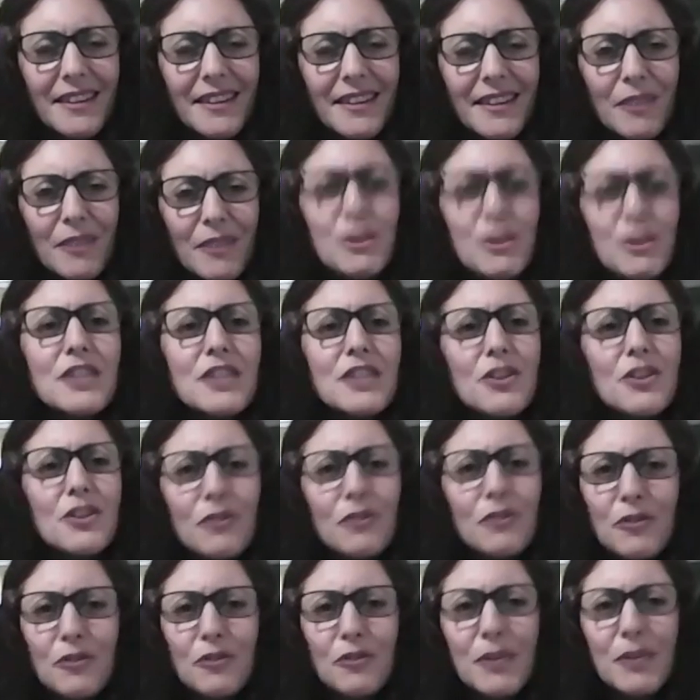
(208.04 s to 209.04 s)

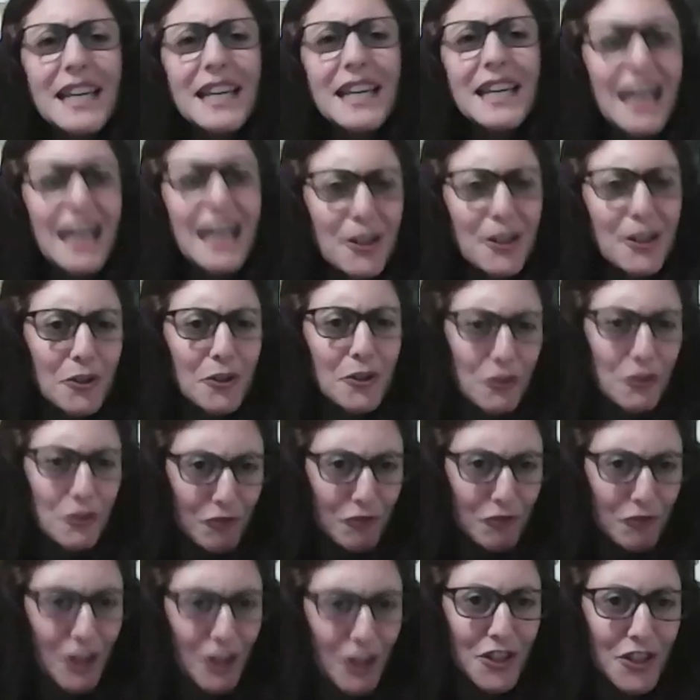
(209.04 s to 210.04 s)
We cannot
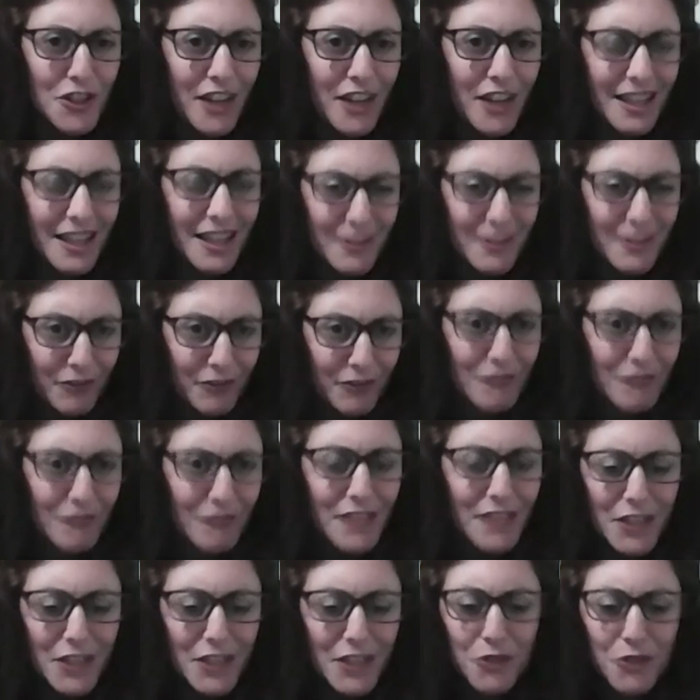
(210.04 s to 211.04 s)
rush that
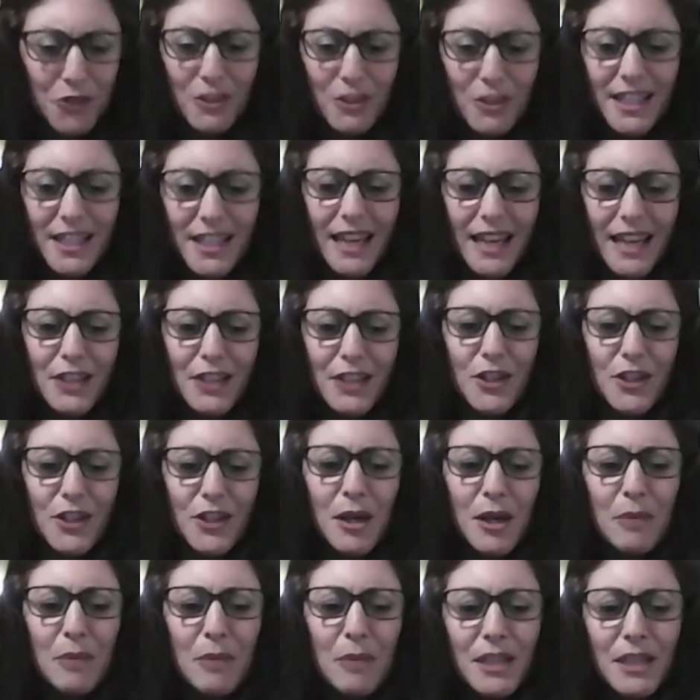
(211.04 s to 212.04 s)
foundational stage,
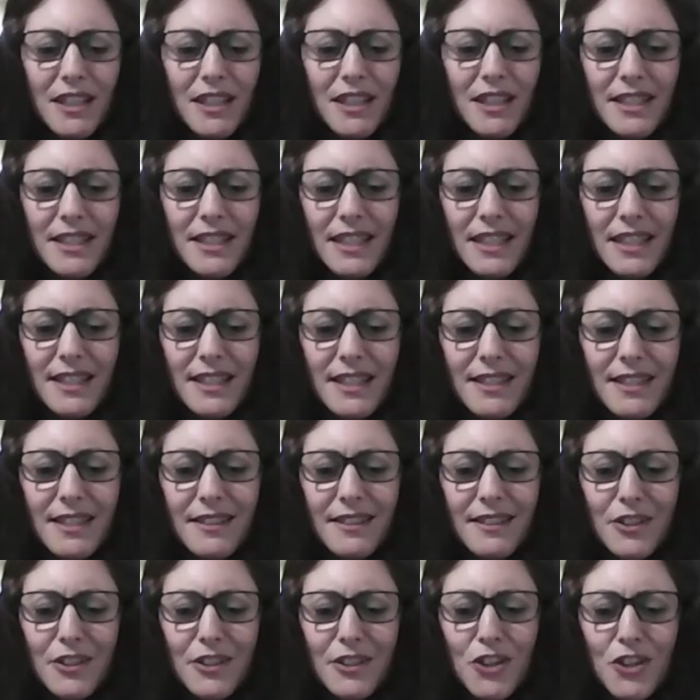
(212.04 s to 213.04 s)
because it's
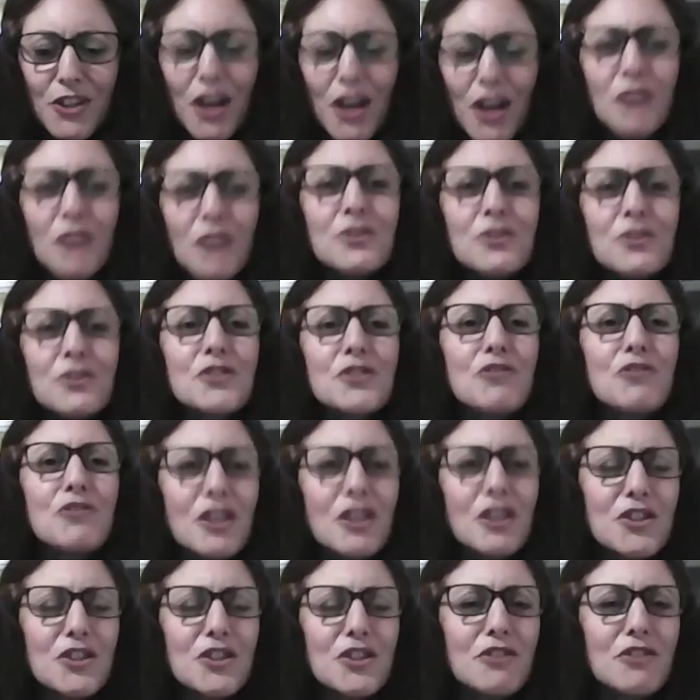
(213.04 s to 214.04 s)
the child's
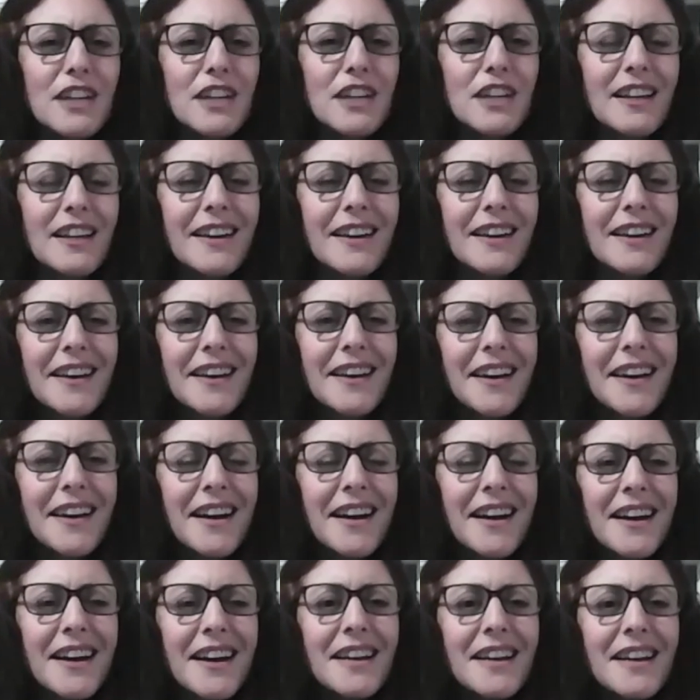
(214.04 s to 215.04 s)
structuring
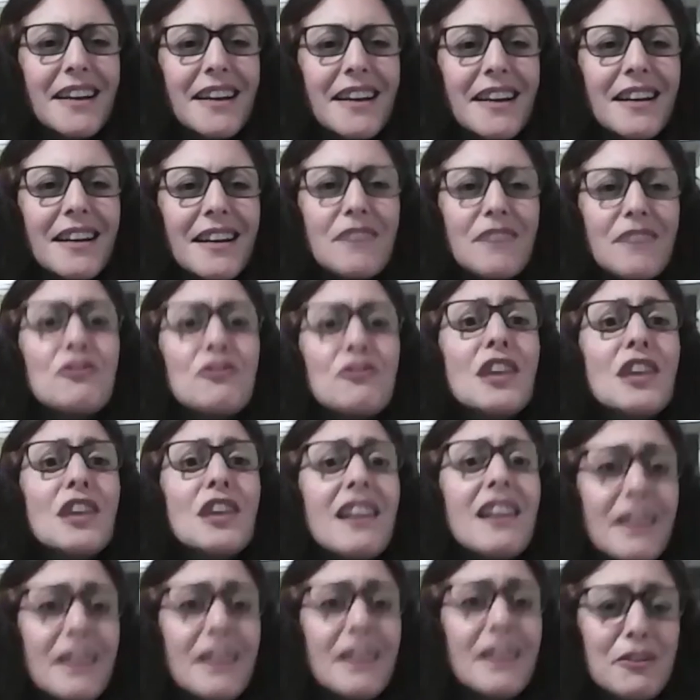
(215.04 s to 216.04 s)
for
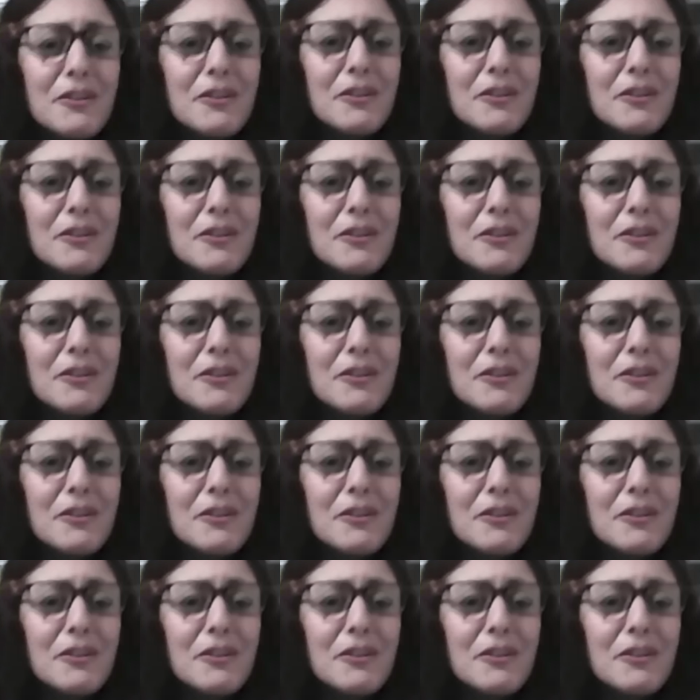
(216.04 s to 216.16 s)
life.